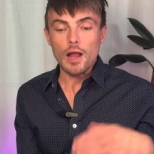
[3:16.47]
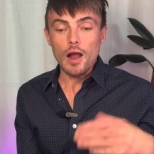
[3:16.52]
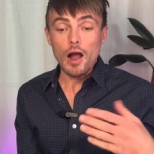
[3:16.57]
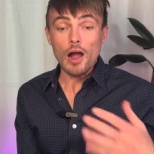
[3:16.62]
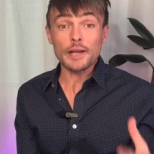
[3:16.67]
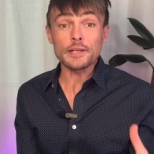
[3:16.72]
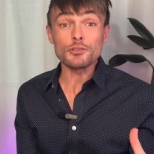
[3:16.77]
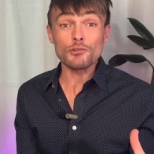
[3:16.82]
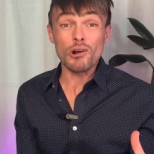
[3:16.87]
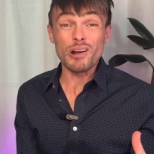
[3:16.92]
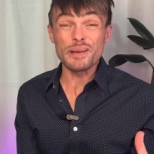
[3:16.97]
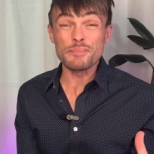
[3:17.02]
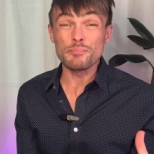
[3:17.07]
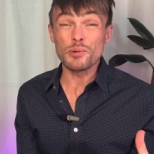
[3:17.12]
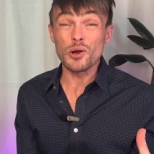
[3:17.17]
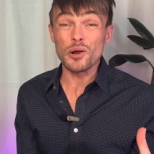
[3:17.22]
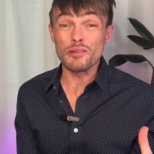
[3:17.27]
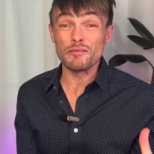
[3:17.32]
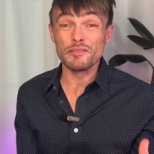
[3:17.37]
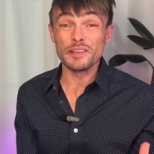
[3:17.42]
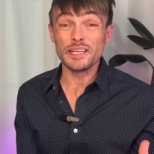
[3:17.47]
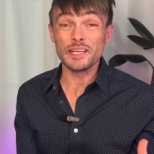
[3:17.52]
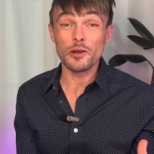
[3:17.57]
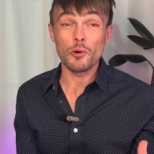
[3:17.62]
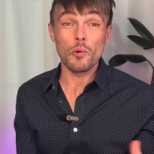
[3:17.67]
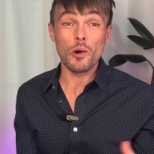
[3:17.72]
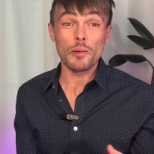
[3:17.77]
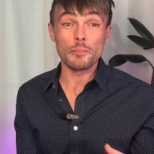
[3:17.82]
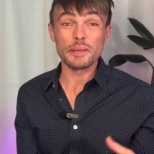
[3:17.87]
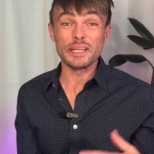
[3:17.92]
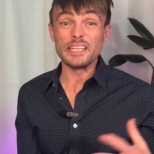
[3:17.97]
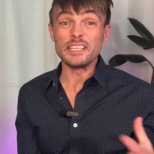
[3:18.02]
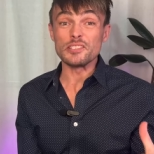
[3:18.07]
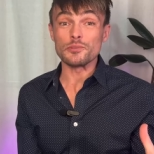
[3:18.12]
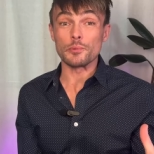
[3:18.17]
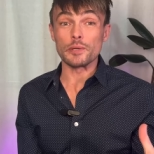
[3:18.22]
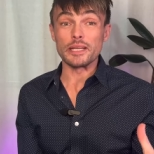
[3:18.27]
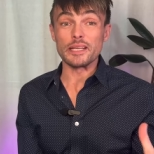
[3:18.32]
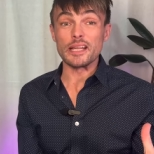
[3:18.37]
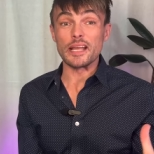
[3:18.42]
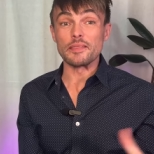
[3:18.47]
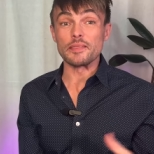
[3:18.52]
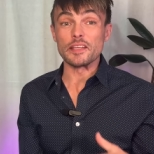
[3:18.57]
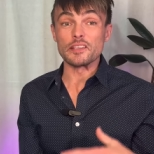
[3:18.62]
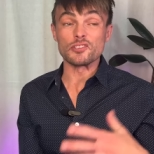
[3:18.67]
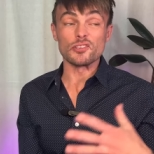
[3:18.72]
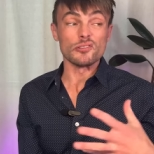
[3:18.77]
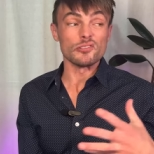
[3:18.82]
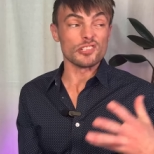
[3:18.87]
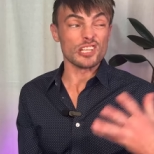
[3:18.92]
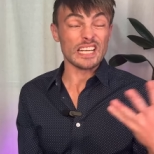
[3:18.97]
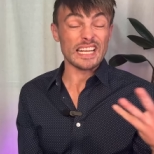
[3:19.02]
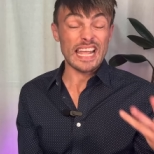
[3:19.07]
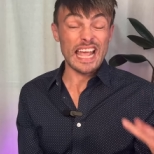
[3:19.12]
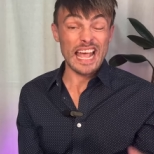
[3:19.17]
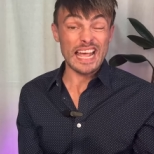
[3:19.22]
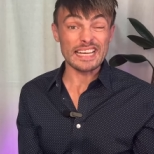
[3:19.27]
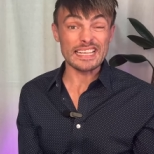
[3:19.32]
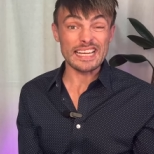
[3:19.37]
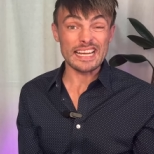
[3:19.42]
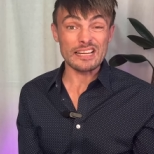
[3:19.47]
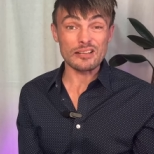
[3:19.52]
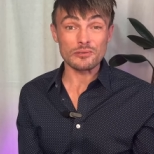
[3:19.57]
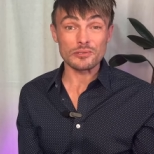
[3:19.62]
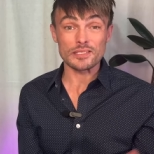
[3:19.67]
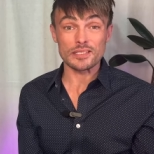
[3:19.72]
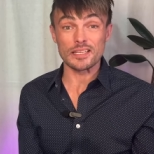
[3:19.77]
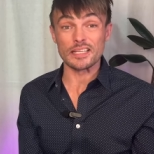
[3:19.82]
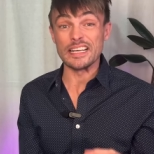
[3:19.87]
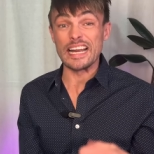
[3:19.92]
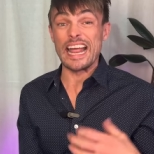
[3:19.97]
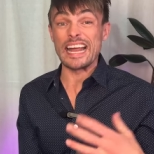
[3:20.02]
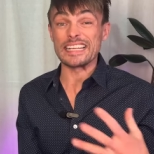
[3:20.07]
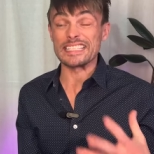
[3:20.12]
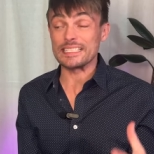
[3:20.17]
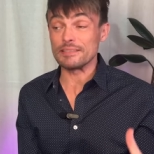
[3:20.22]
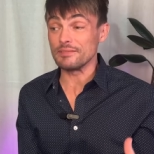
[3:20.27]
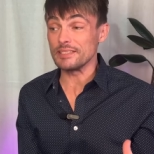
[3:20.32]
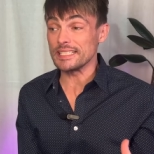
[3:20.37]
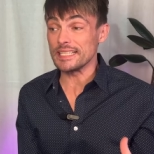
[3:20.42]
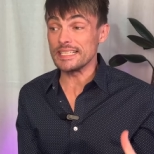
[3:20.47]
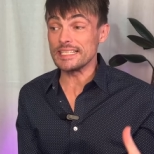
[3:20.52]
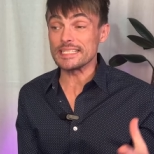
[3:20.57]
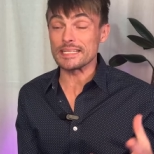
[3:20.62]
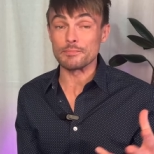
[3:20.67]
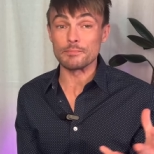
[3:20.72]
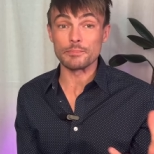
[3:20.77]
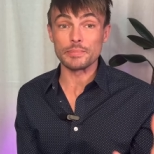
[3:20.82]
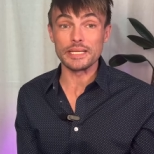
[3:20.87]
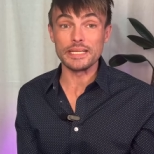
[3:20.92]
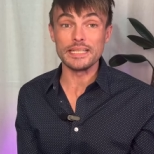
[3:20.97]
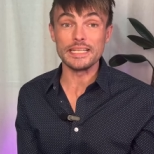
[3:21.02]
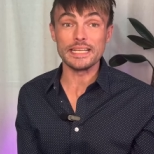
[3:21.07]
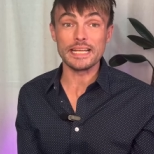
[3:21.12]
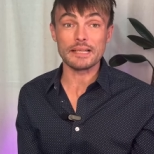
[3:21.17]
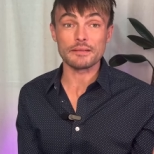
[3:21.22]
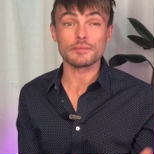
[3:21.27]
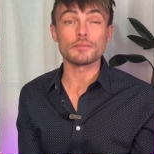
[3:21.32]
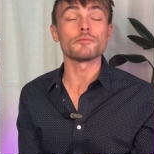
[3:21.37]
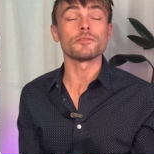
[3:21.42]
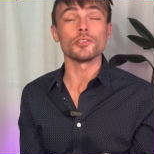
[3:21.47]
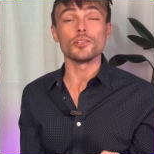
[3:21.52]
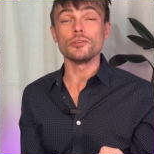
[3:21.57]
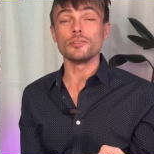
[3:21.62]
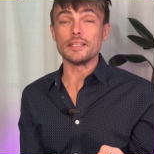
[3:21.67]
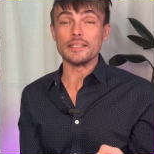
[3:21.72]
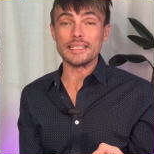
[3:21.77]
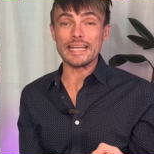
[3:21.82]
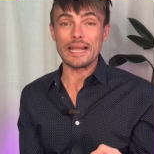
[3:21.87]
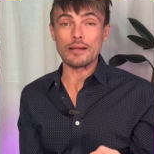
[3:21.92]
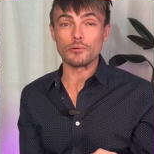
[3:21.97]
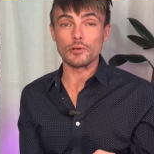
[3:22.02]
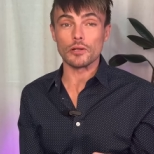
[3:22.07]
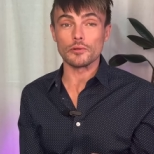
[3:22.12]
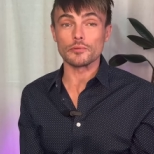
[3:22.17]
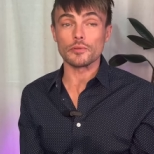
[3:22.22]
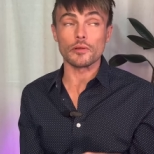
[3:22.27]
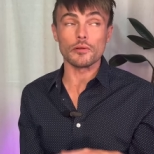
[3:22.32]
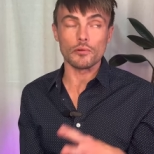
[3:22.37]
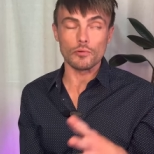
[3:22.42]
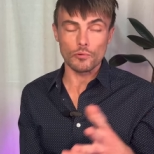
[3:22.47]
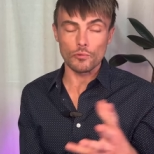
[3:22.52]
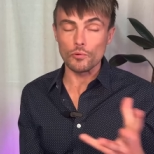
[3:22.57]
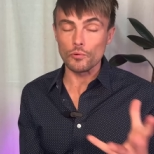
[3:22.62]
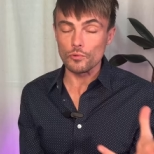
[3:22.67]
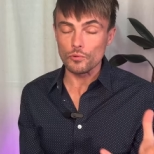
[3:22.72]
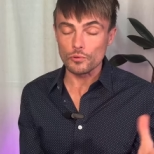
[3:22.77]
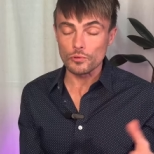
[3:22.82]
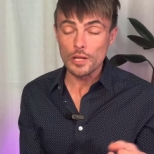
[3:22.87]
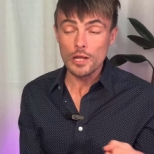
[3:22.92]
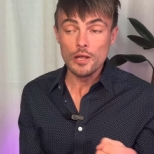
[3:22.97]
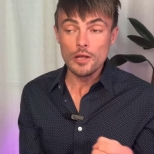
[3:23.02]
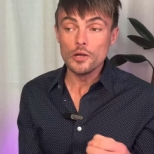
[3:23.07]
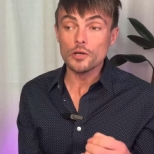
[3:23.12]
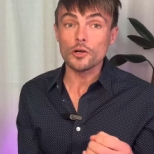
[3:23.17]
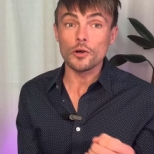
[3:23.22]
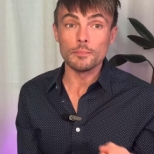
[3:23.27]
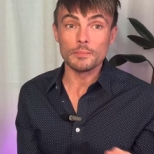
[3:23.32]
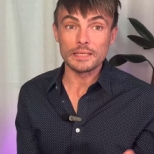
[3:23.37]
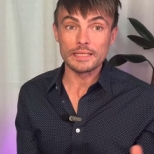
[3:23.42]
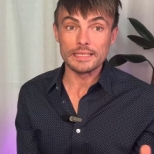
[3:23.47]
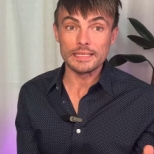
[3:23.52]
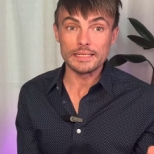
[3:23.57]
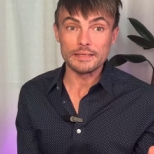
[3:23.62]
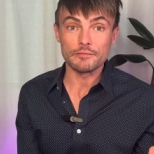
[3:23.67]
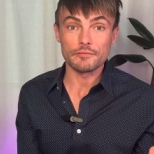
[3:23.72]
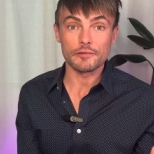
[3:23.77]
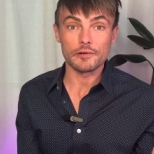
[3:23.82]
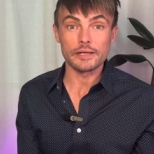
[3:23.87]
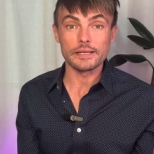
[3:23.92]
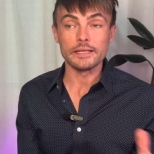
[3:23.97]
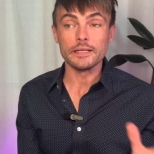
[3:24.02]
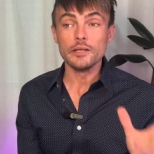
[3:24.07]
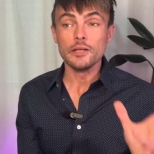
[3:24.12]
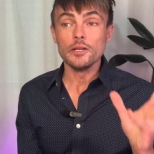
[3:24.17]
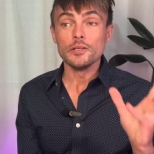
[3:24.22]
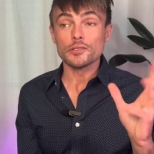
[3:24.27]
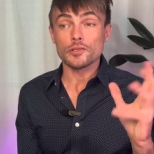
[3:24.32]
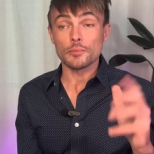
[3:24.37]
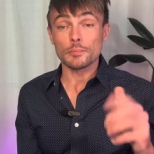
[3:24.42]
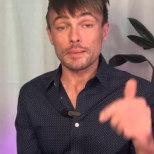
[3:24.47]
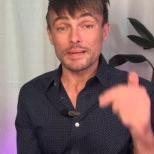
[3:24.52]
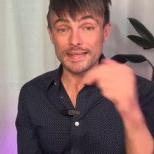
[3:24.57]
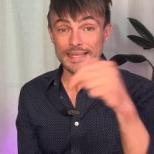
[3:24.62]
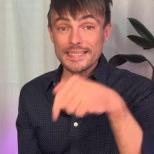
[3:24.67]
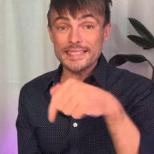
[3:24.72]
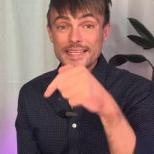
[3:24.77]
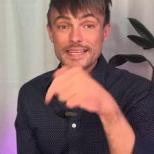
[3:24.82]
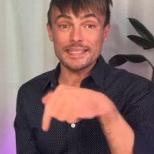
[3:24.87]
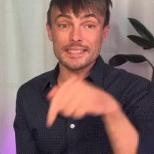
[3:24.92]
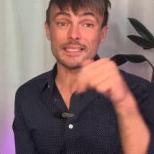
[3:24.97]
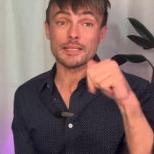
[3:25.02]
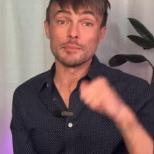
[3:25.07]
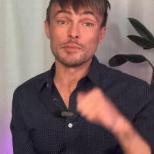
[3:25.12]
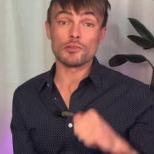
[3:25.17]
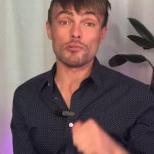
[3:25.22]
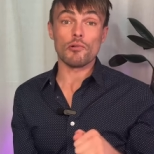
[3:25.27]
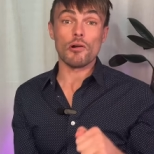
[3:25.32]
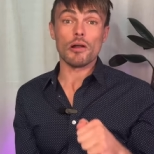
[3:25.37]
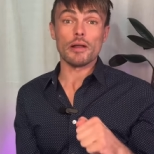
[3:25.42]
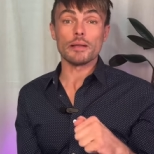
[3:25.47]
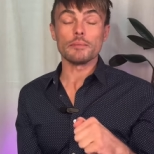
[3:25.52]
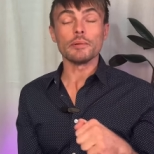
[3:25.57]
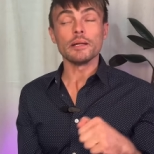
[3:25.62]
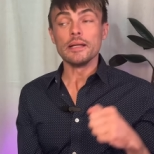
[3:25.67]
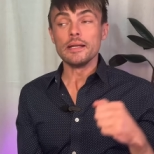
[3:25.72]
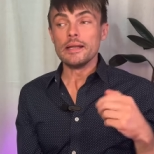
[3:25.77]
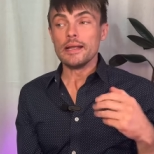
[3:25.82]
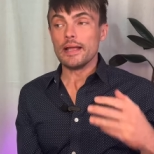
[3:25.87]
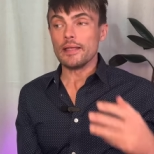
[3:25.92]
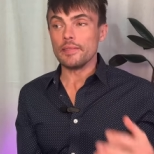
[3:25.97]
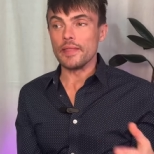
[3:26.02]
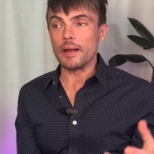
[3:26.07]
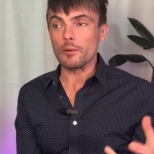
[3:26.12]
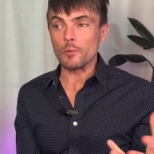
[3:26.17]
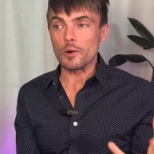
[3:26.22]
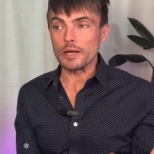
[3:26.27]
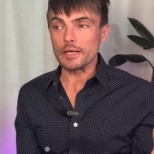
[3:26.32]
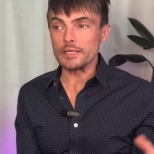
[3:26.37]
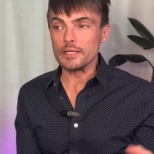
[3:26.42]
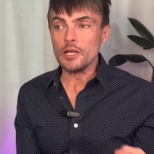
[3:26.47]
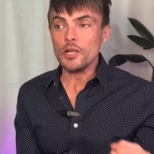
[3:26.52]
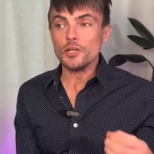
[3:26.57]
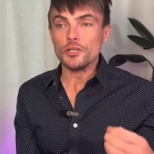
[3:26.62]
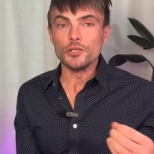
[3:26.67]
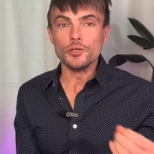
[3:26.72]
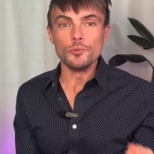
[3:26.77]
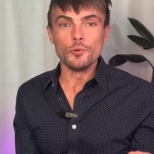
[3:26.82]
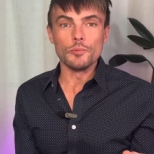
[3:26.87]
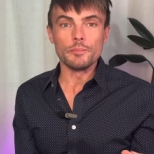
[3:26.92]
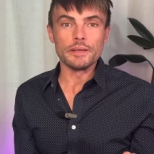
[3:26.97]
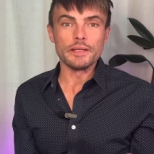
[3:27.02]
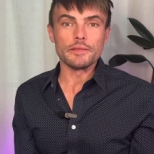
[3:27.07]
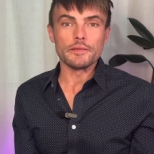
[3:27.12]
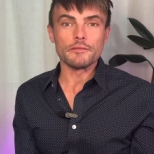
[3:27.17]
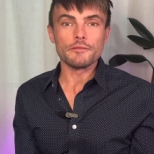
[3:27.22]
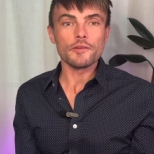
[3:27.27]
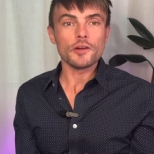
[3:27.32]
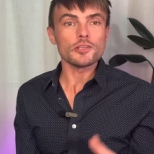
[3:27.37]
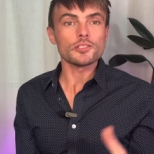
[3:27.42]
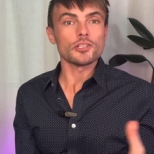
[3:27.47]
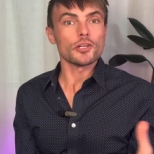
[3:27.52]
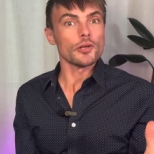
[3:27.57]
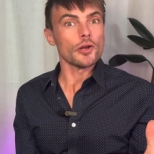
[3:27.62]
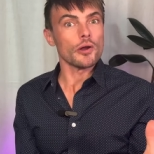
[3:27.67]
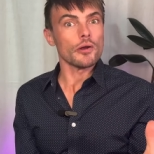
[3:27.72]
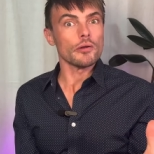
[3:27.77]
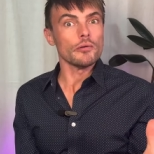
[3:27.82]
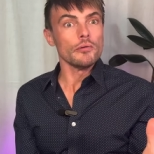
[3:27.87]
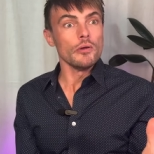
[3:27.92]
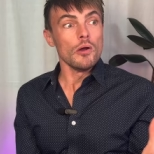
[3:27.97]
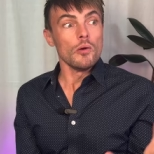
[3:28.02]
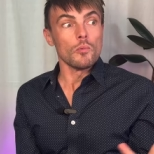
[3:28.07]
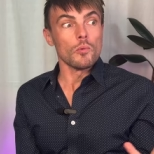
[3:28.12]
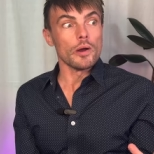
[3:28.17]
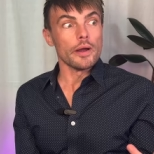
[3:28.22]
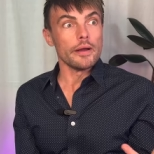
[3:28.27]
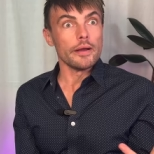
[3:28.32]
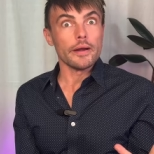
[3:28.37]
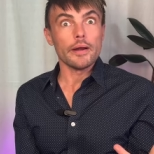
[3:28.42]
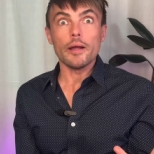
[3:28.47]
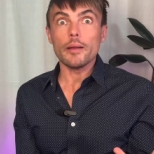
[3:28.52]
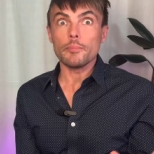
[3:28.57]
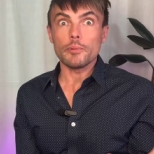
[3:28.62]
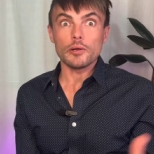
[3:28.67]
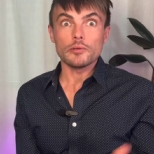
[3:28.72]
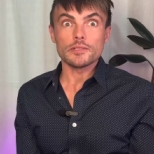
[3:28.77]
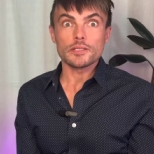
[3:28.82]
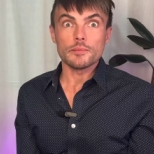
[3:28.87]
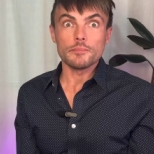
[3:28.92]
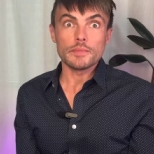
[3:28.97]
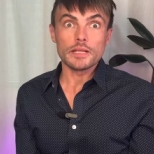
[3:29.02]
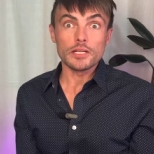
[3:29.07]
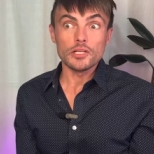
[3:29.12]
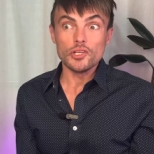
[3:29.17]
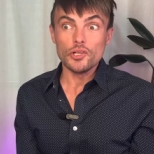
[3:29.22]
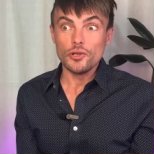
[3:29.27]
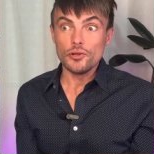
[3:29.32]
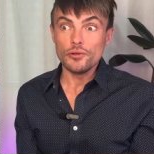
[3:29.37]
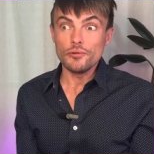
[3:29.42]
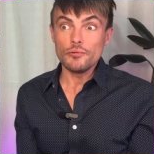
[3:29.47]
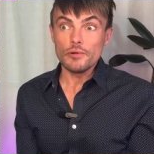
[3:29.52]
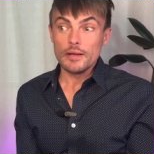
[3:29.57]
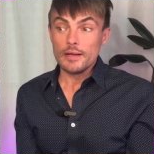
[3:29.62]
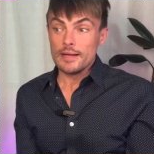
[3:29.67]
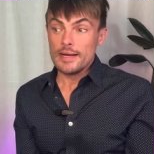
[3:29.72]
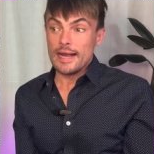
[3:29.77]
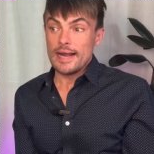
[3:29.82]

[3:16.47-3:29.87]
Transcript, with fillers: I try and put a video up each week, and there's usually handouts and activities and PDFs for you to download that are all completely free. So please hit subscribe, and that way you will be the first to know when I post something new,